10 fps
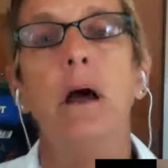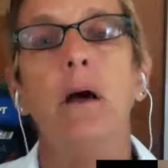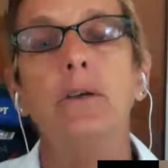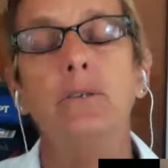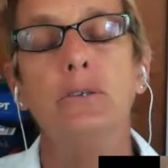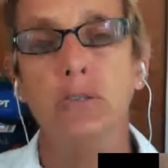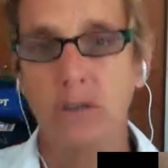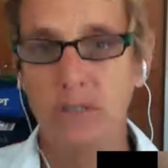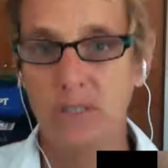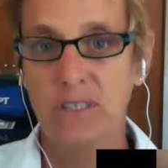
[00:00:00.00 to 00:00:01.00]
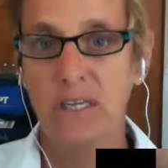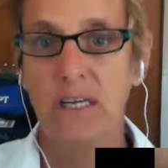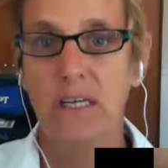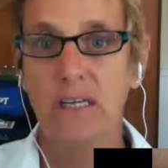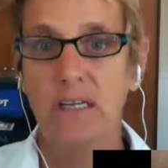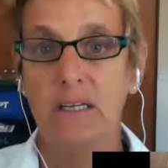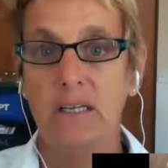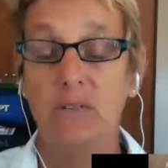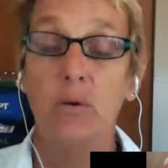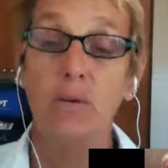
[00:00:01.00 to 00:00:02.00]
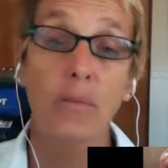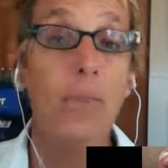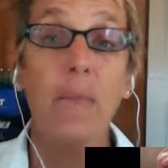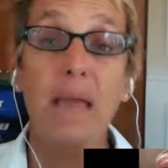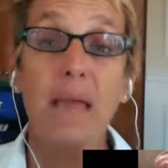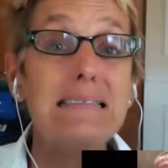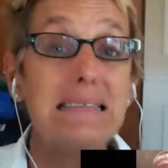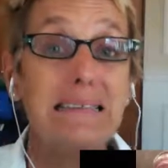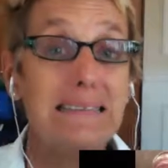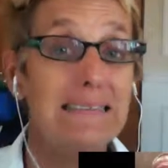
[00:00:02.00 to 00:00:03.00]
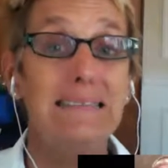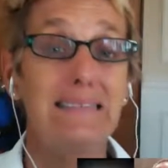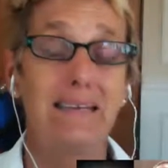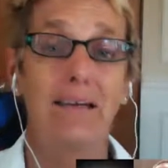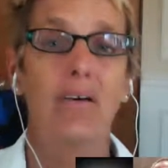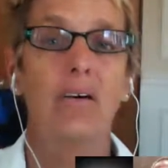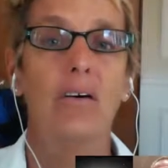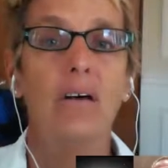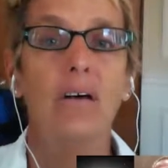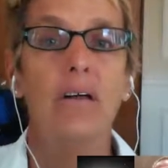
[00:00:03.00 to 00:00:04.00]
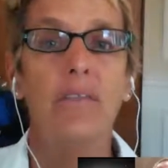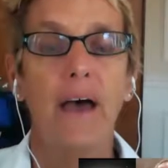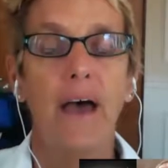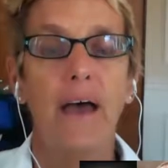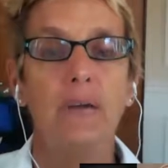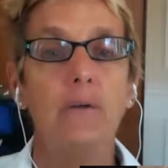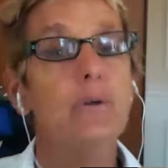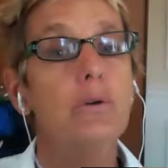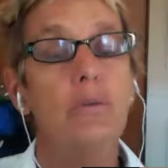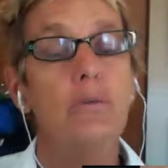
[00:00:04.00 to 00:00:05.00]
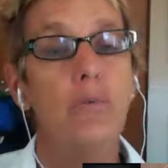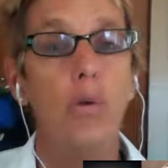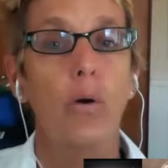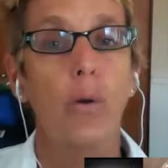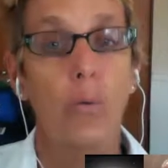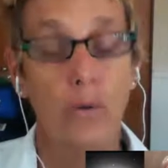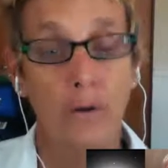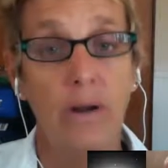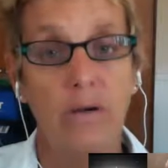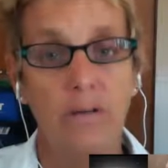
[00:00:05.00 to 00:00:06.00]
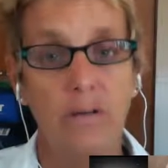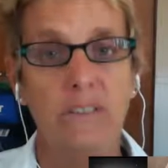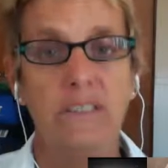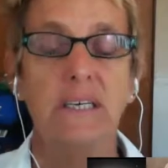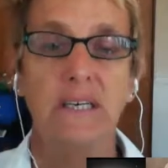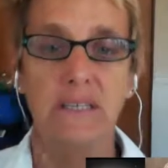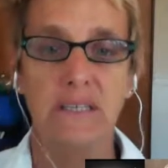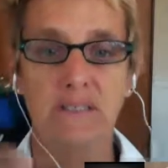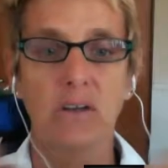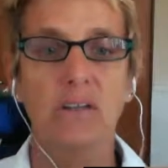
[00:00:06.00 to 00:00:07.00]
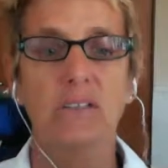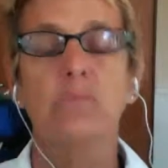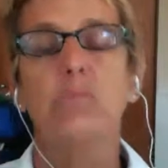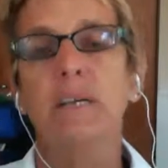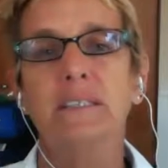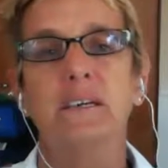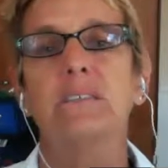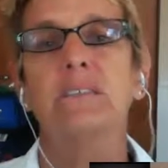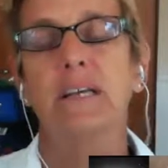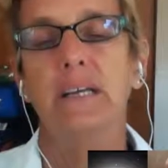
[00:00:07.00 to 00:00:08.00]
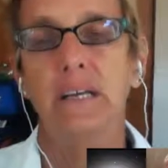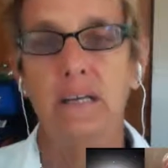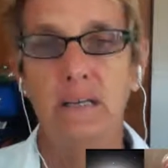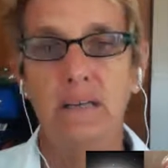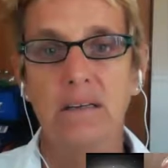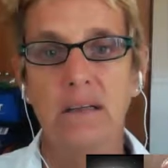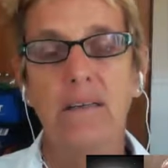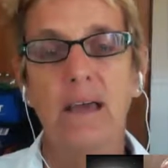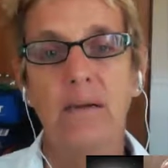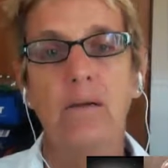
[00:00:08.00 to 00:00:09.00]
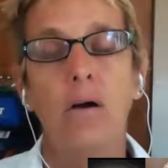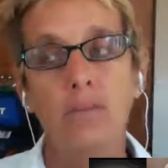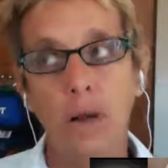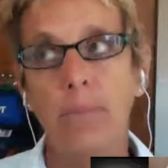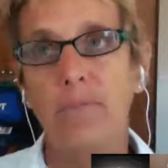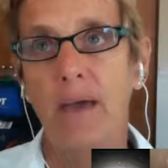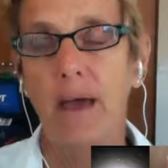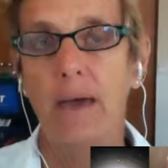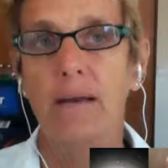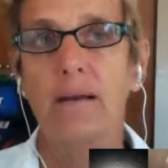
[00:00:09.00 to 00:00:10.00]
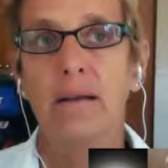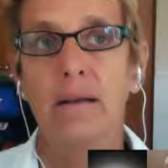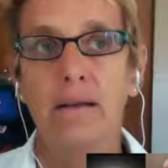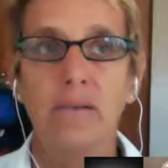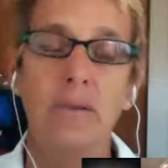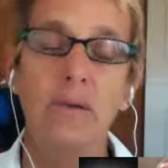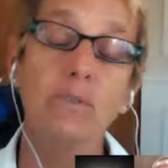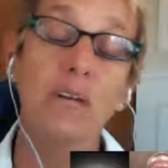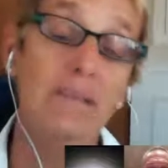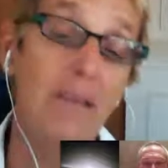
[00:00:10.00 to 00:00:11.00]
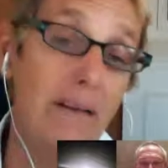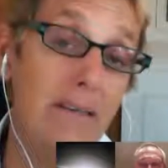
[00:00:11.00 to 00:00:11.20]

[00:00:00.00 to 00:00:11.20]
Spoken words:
You start to see sort of amazing detail that you wouldn't have ordinarily seen, and it's got this big dust lane in it. And then on top of that, another thing which I liked